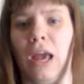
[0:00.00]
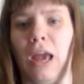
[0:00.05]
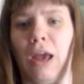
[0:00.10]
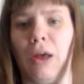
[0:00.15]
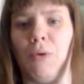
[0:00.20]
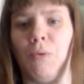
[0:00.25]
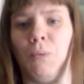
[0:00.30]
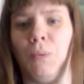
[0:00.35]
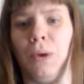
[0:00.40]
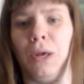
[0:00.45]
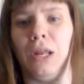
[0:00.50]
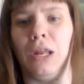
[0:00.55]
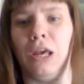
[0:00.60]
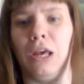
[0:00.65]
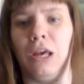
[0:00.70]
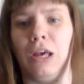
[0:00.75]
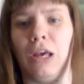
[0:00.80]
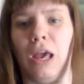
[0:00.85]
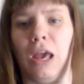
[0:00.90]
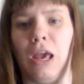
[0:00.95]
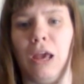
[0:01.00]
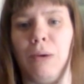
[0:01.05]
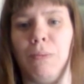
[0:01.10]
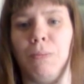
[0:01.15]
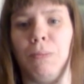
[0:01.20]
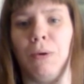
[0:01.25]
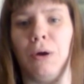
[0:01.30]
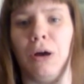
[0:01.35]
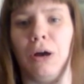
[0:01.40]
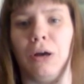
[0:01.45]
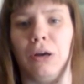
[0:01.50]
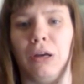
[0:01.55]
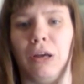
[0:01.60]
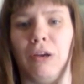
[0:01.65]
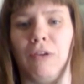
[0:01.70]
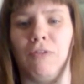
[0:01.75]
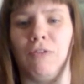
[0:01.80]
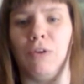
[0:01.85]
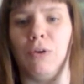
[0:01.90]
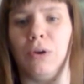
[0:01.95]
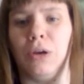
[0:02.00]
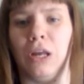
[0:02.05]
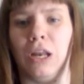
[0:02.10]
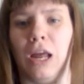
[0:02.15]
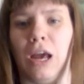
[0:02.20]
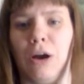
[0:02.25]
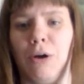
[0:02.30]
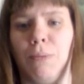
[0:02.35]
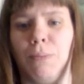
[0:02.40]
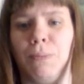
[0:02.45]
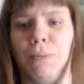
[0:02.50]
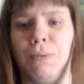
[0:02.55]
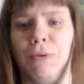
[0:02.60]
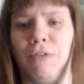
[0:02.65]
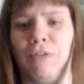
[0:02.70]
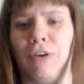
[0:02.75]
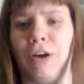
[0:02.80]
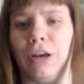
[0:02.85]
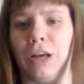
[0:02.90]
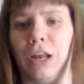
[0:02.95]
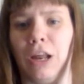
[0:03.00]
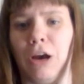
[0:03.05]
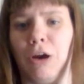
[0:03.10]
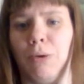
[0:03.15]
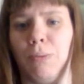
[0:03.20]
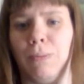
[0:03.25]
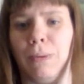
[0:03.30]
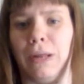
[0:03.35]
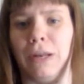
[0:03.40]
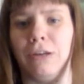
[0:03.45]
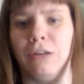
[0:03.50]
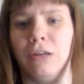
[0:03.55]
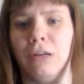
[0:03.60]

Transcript: and reading a book if you can help if I can help it.